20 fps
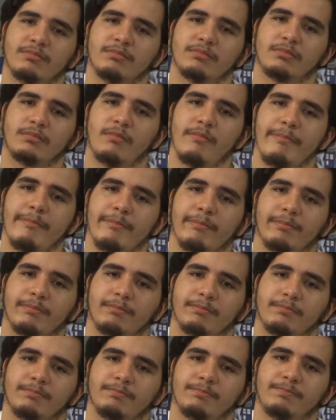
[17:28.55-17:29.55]

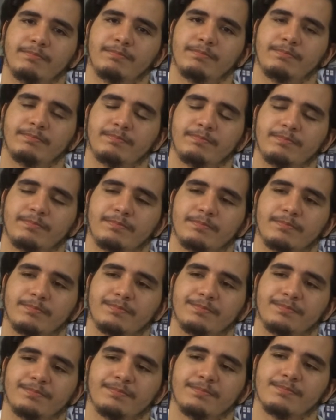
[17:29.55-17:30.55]

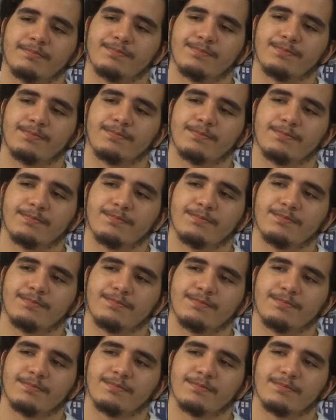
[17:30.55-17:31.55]

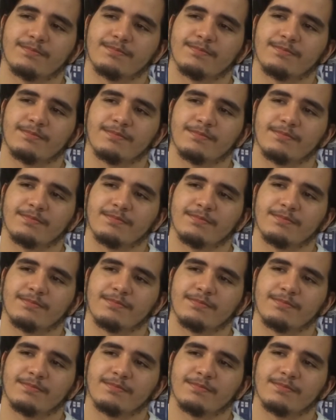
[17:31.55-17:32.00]
Nobody speaks.